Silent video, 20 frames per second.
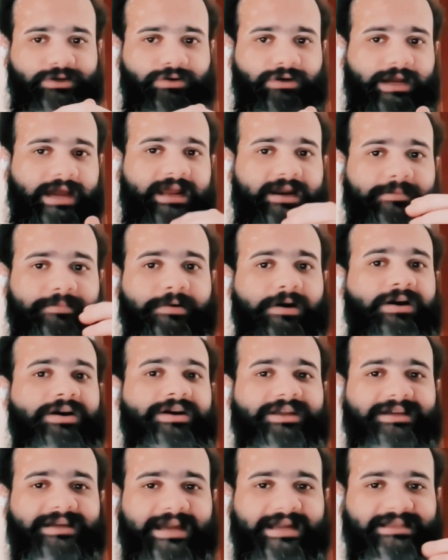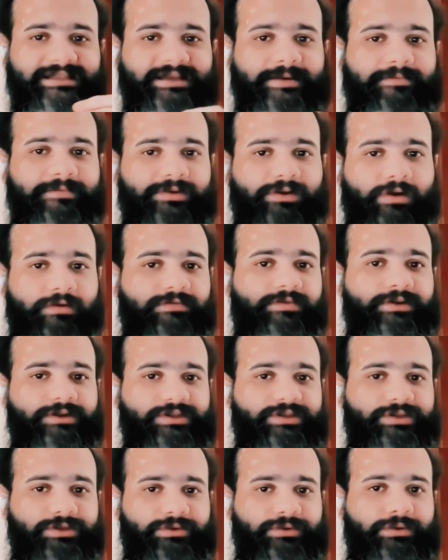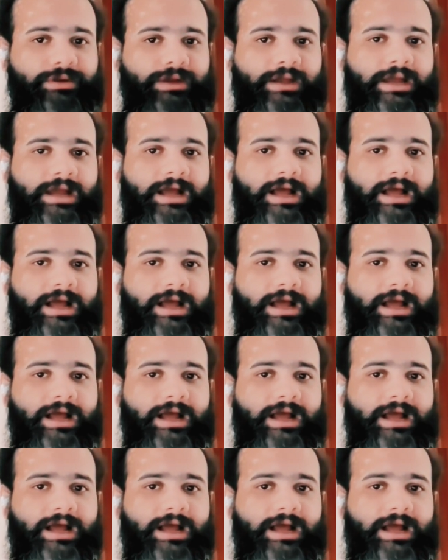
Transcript: you're at a party and someone offers you